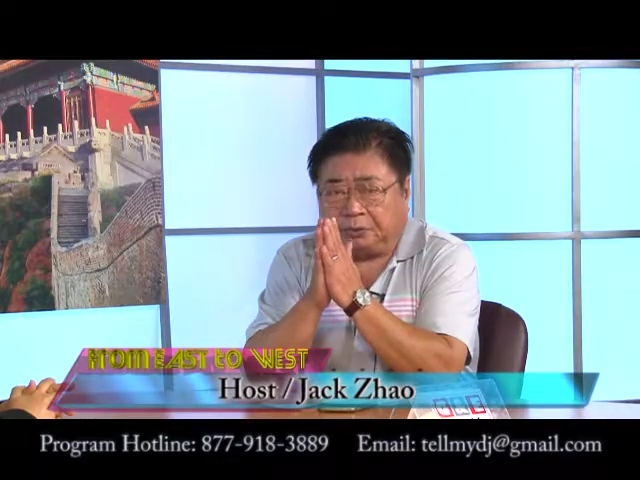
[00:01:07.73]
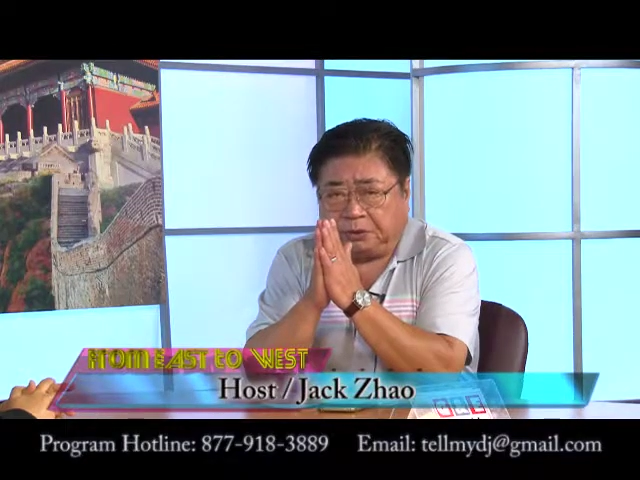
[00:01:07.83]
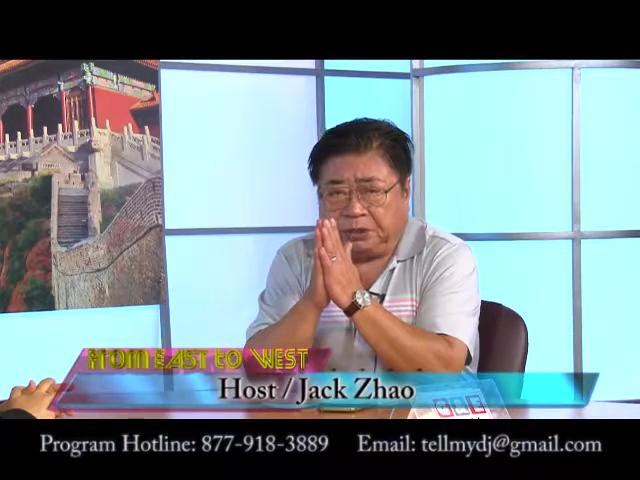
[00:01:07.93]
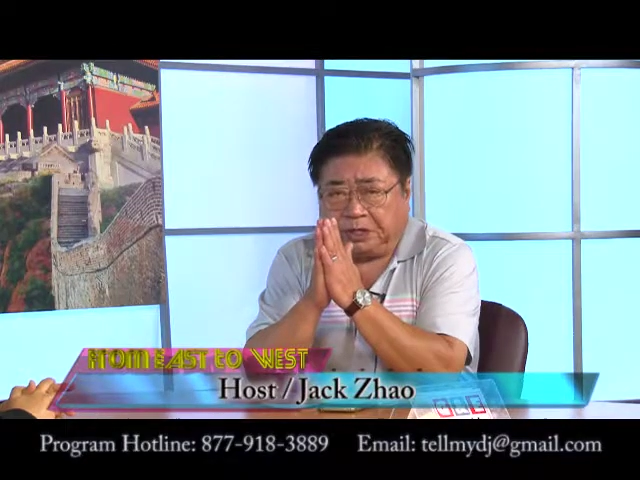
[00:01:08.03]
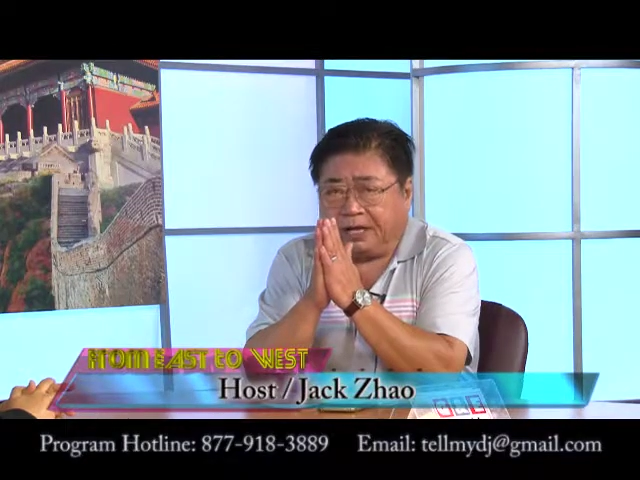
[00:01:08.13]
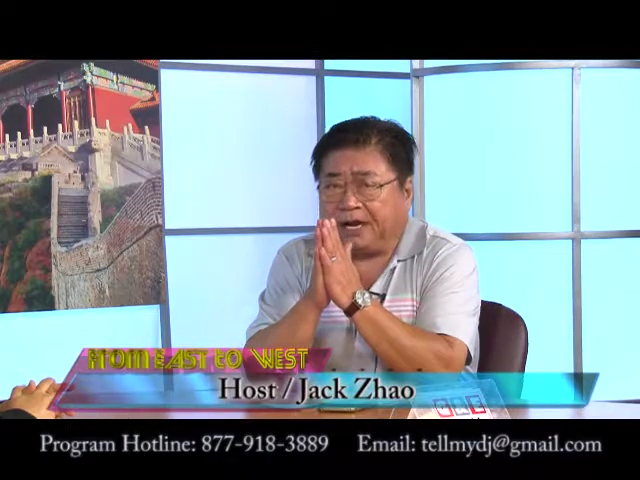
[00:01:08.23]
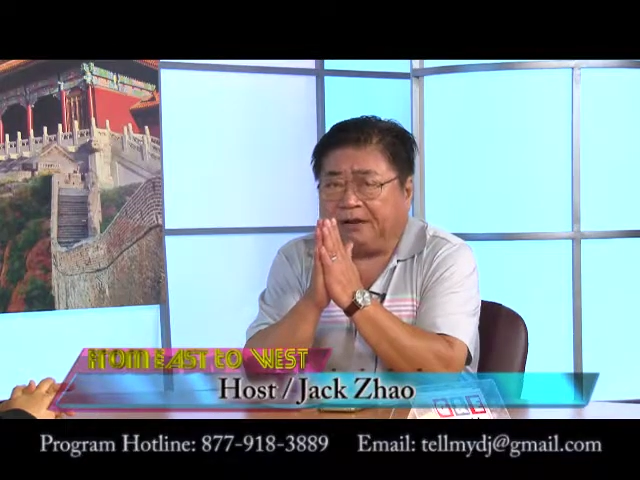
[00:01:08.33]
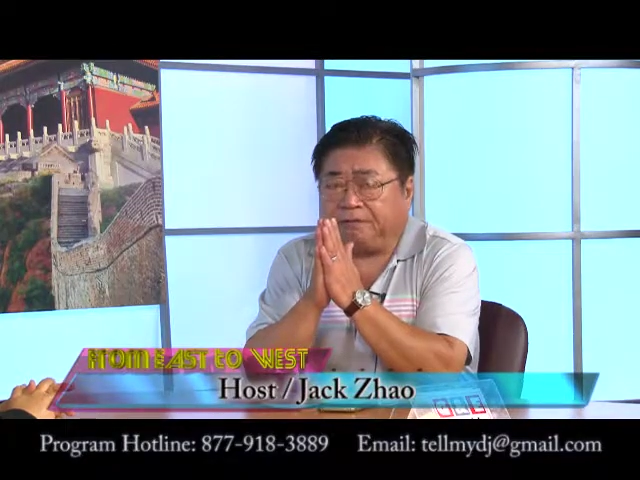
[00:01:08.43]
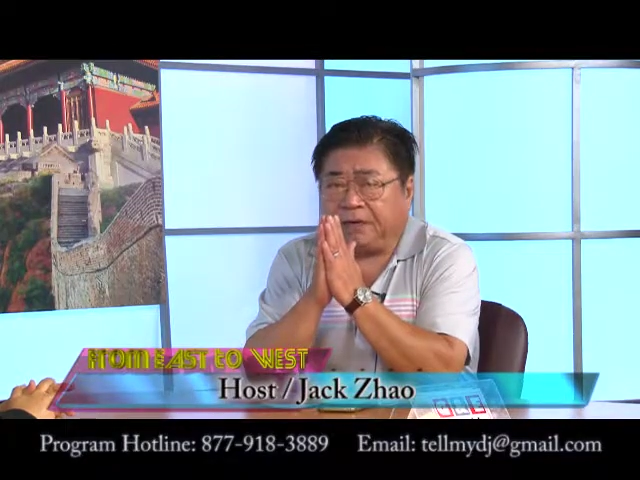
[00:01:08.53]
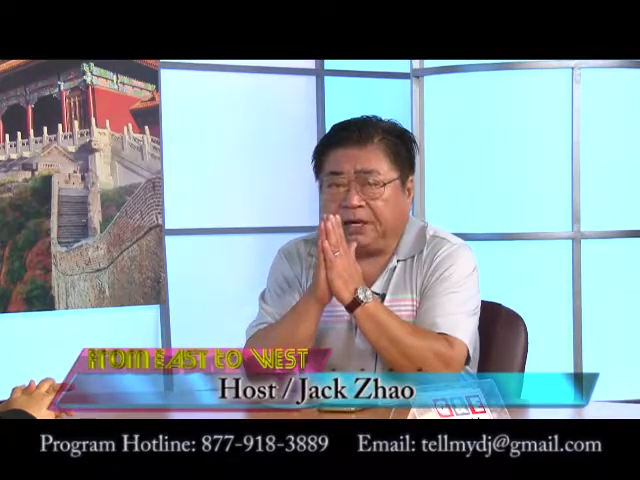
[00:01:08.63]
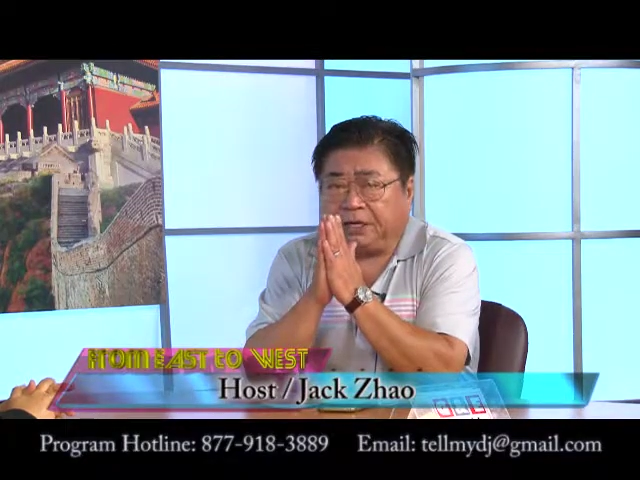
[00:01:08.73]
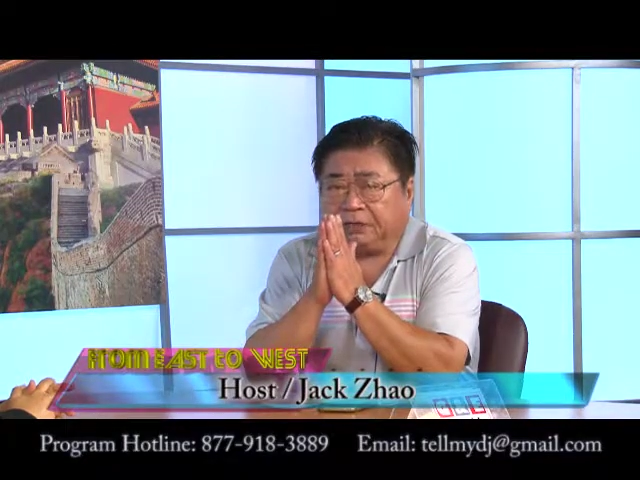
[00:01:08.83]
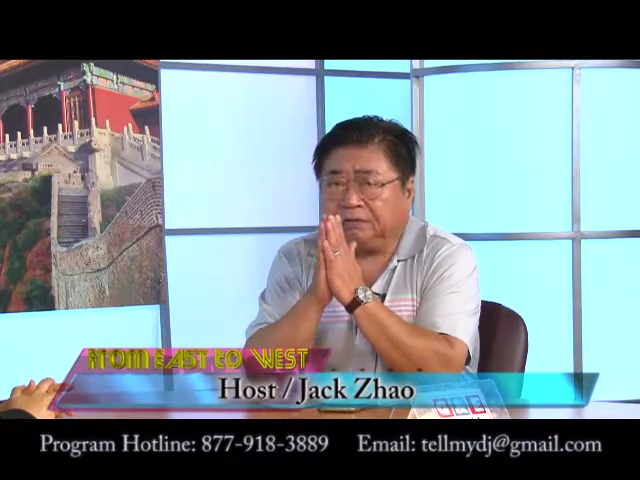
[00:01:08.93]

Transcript: we have my good